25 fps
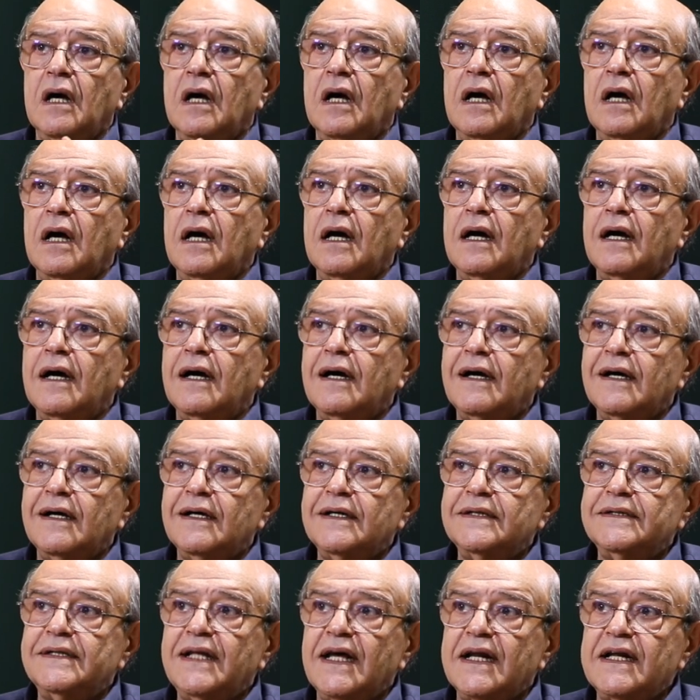
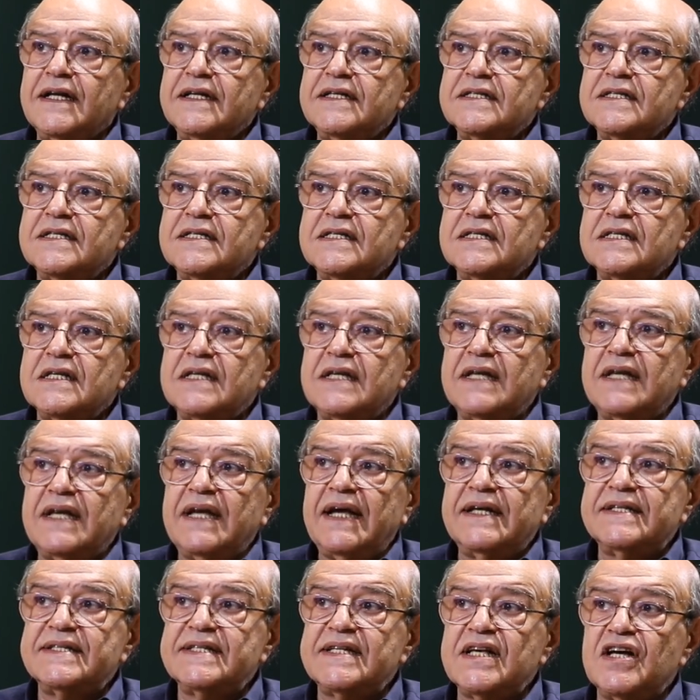there is
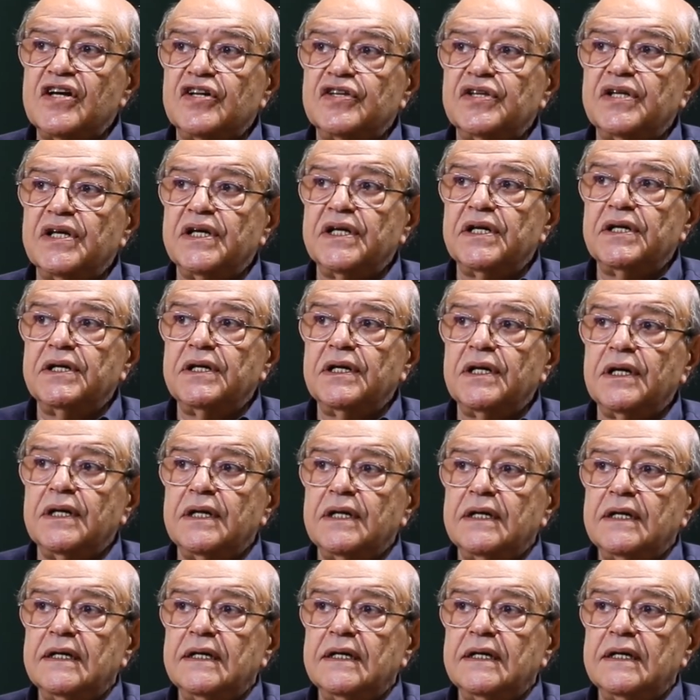a certain